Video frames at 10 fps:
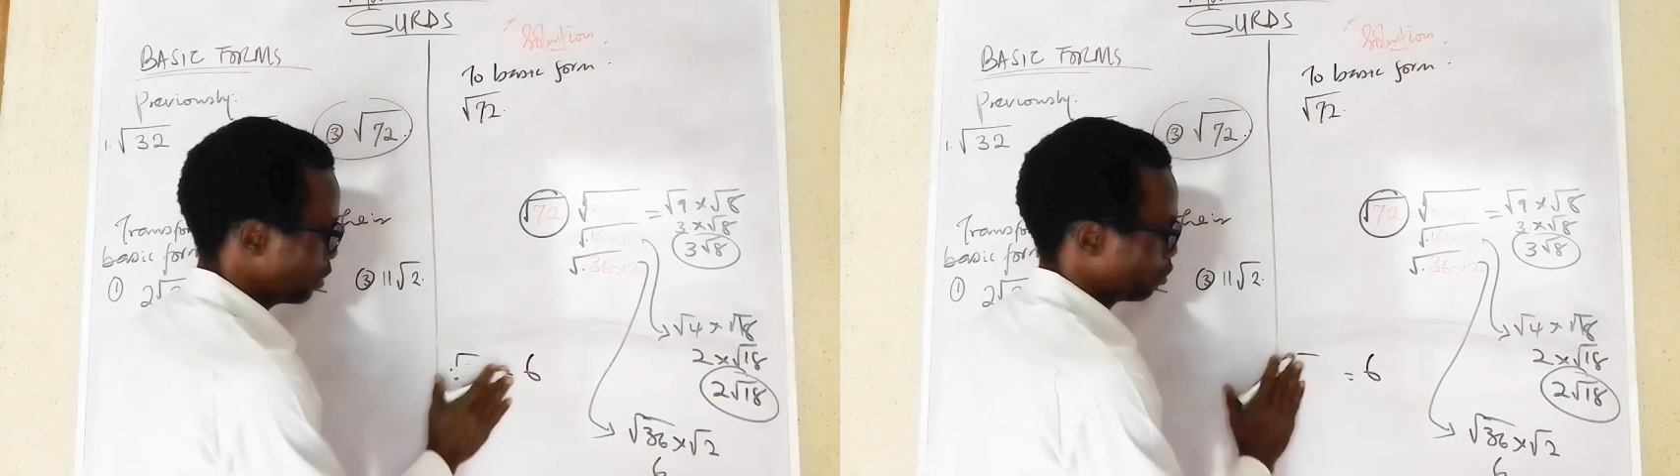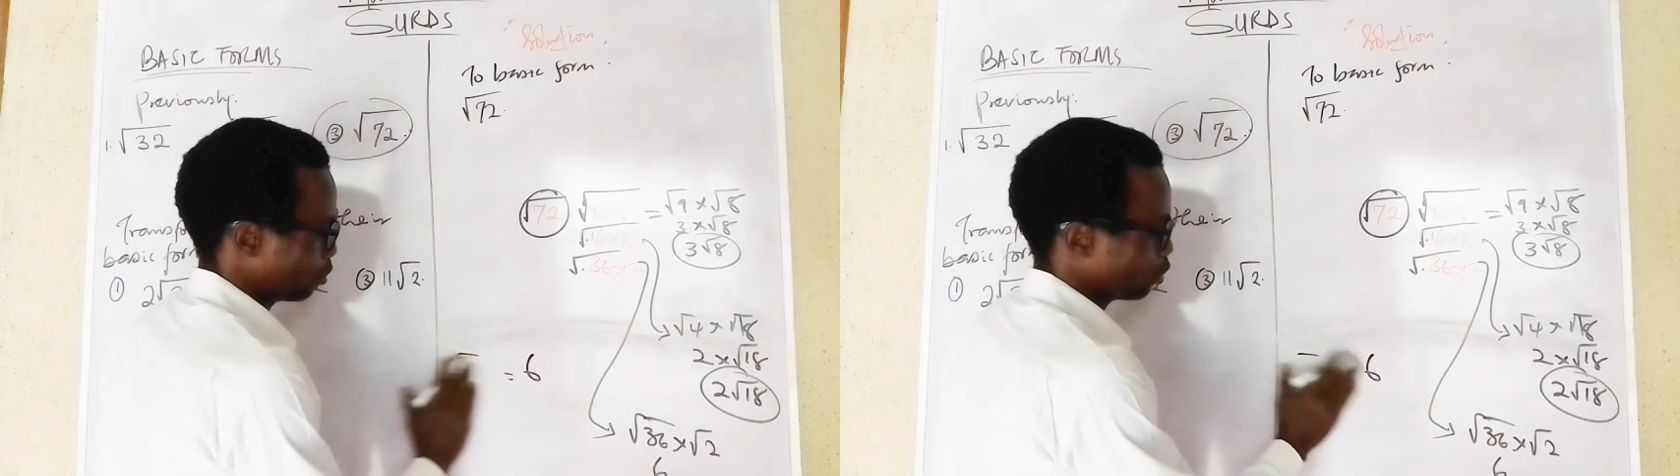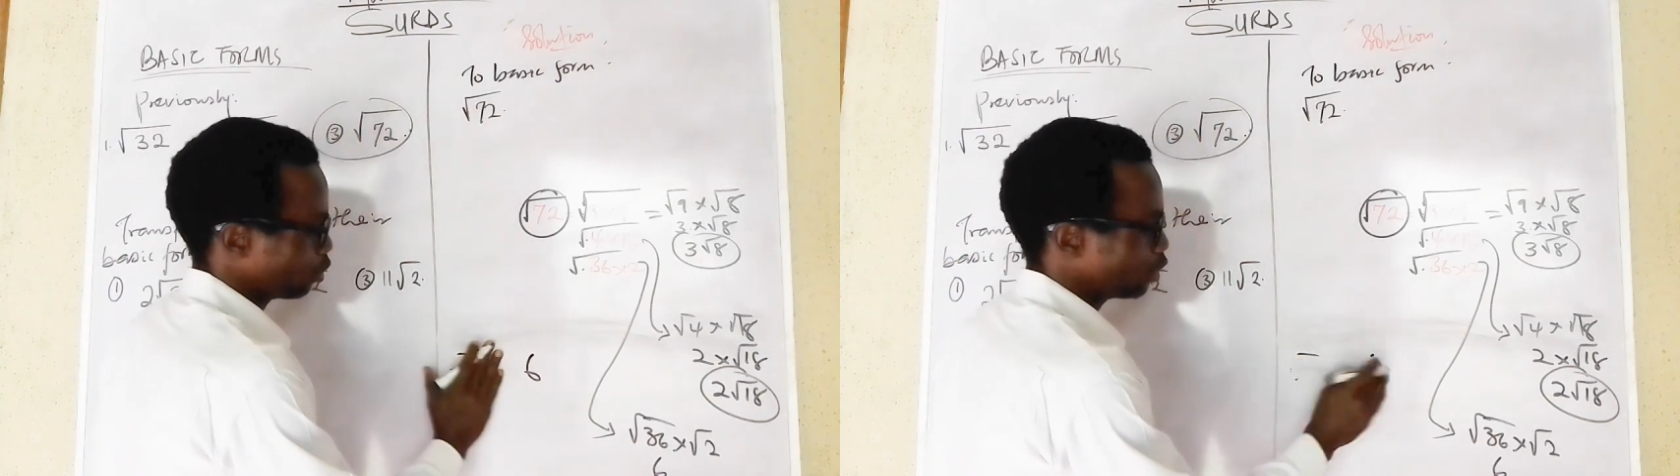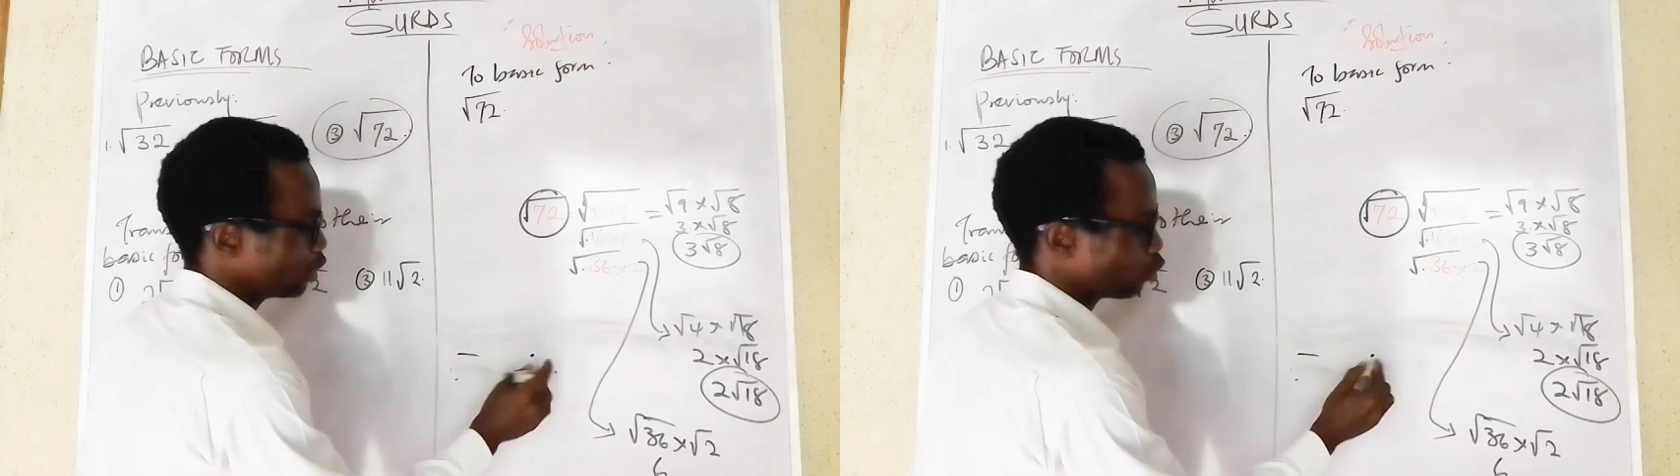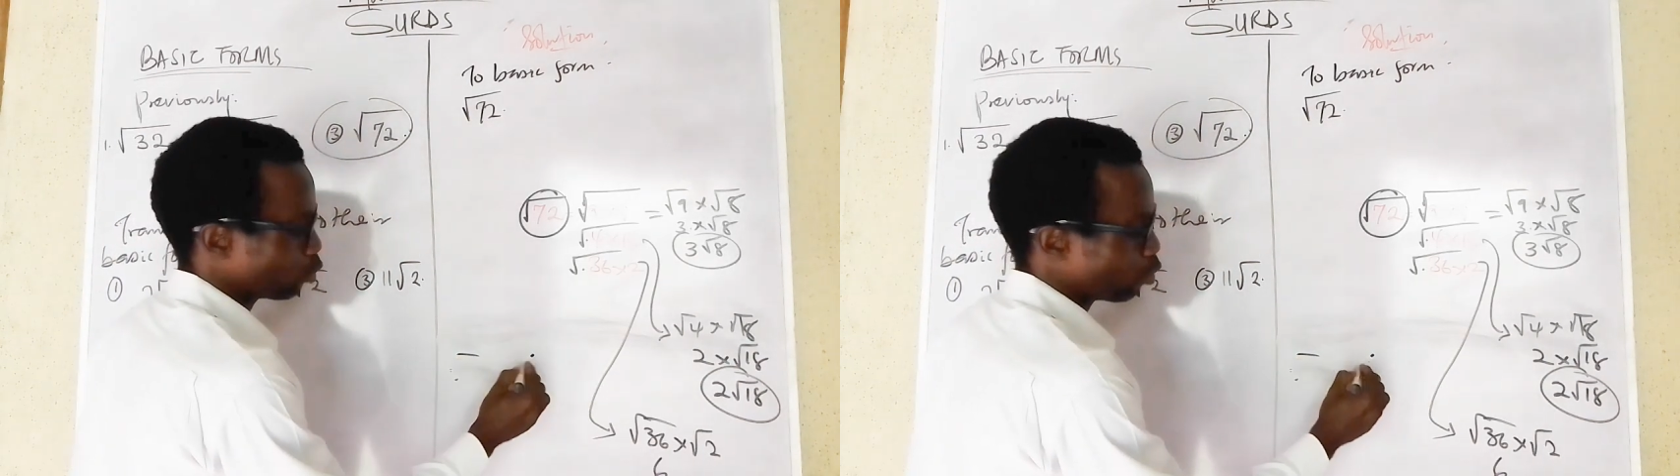So you don't
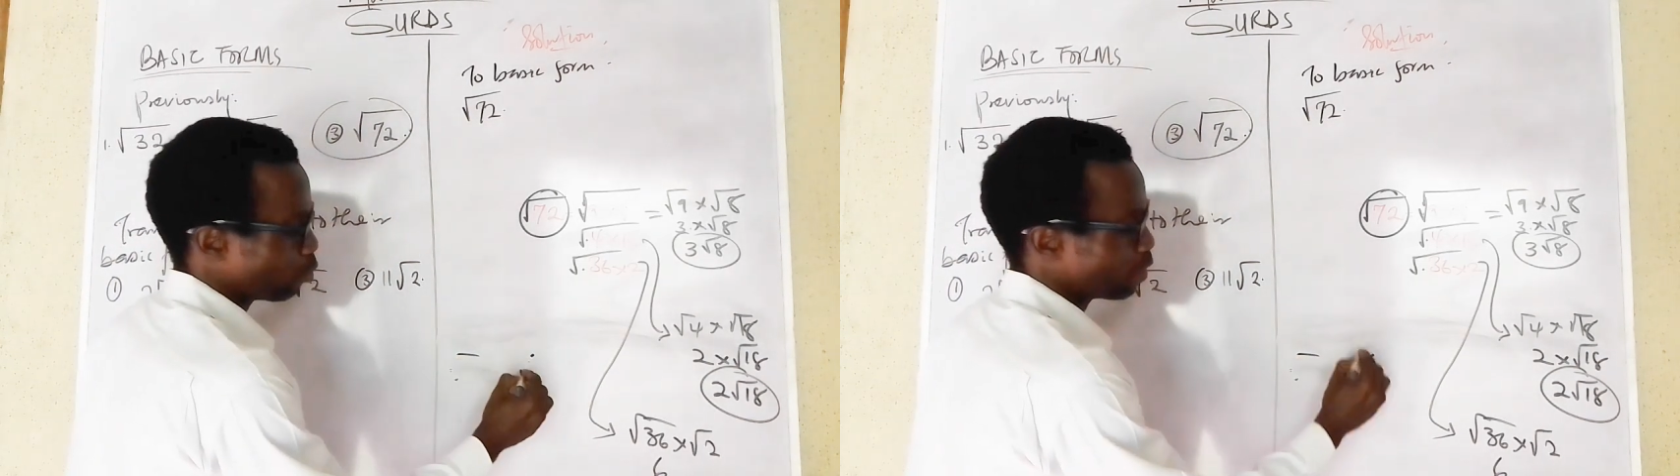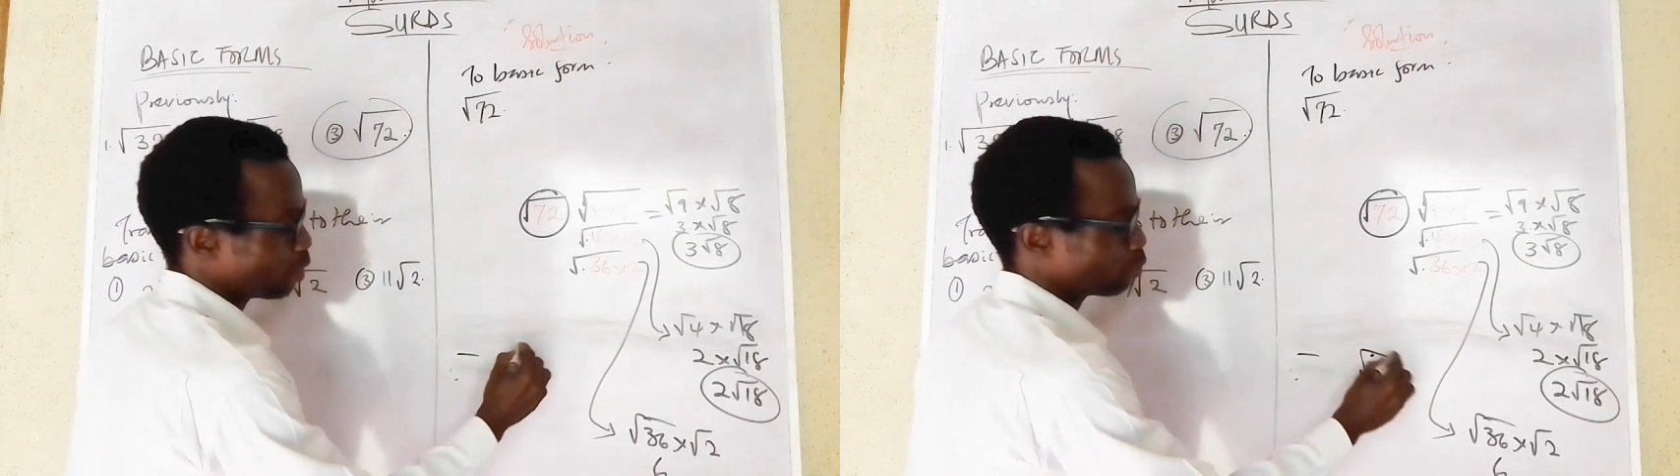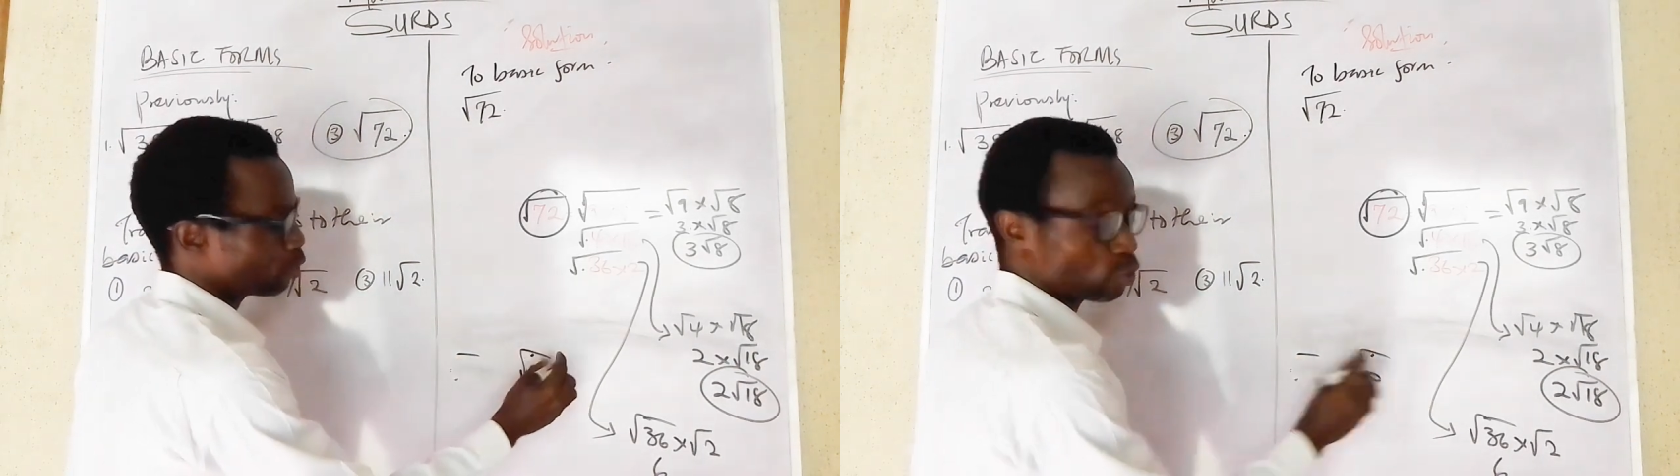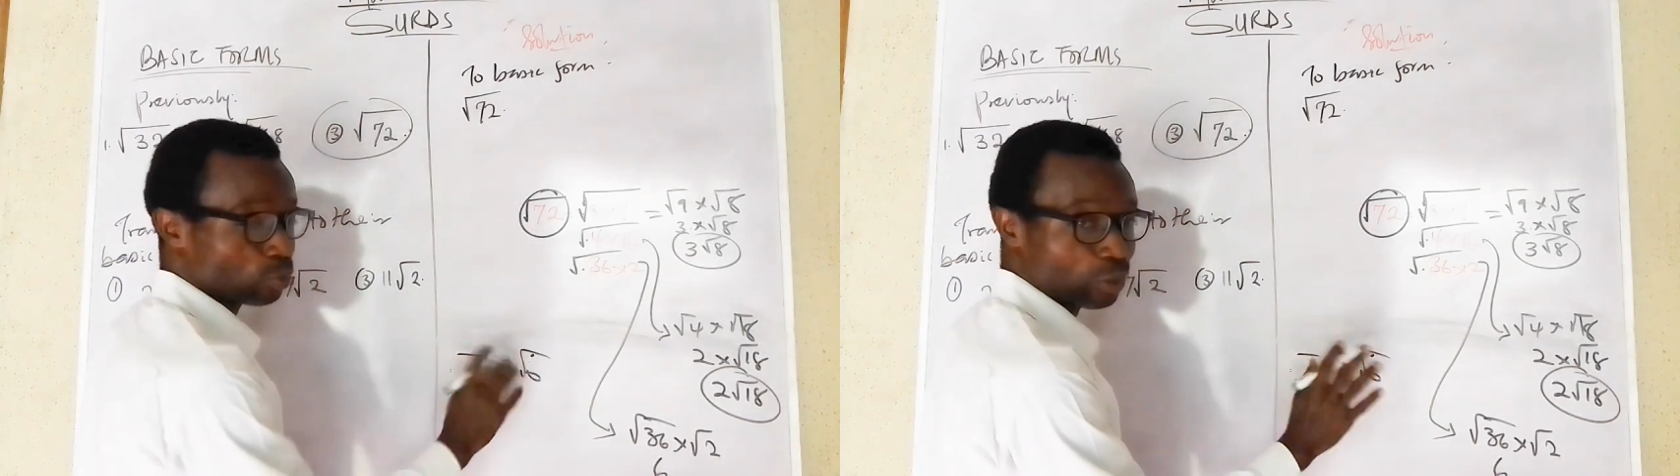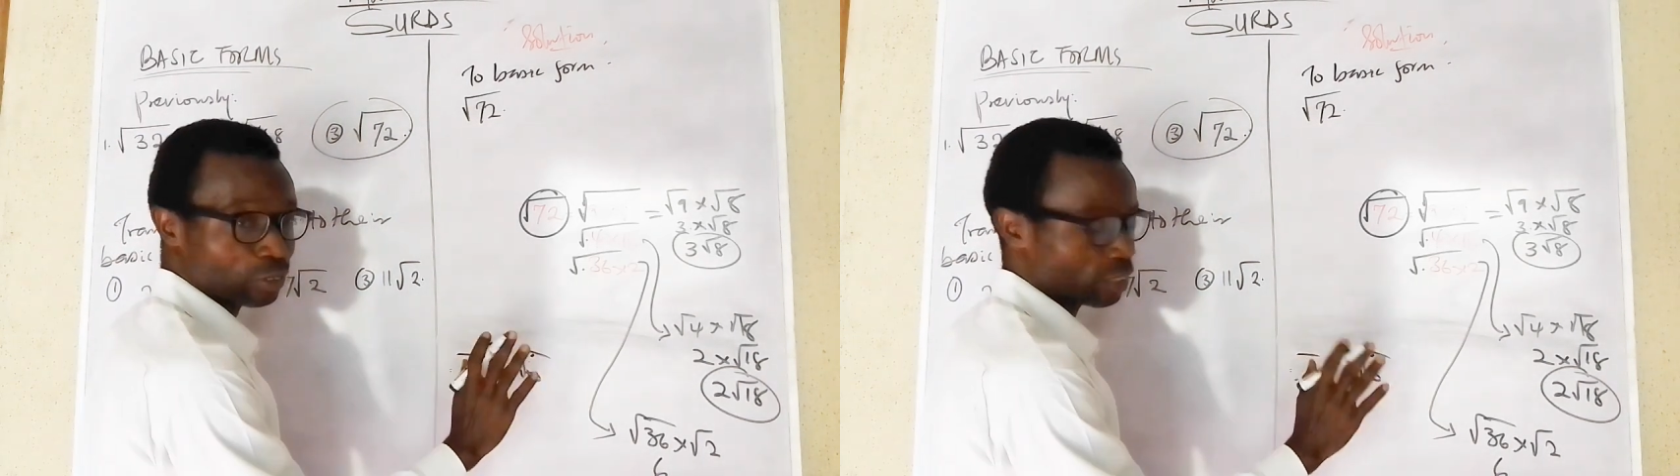need to come here and put the
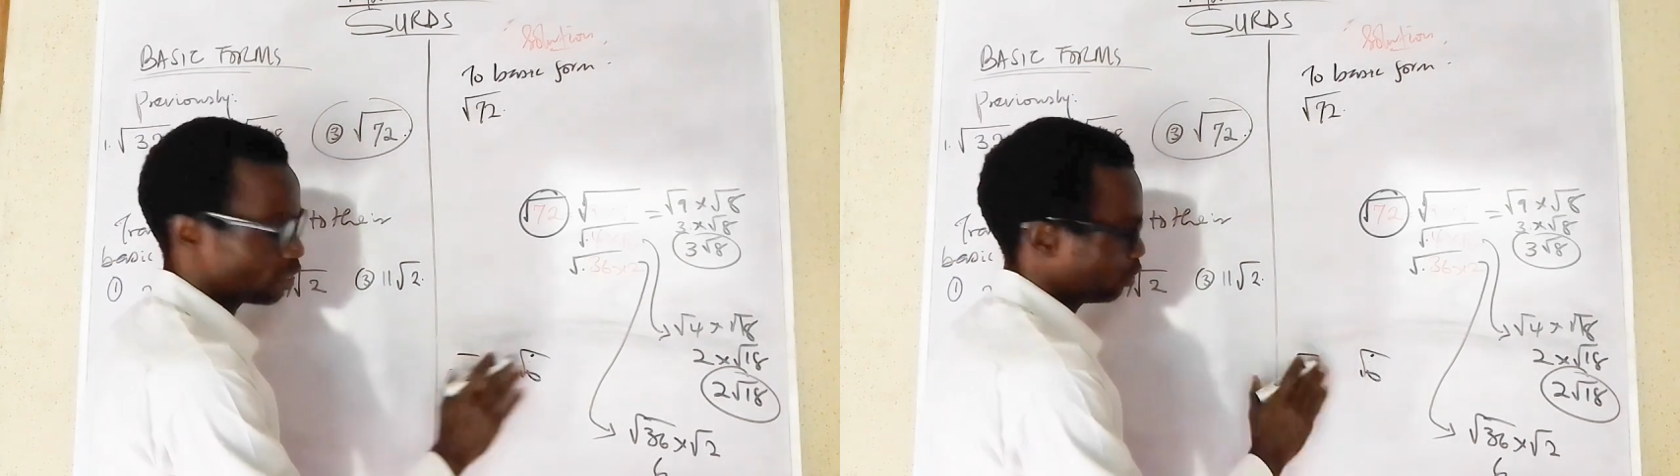square root again.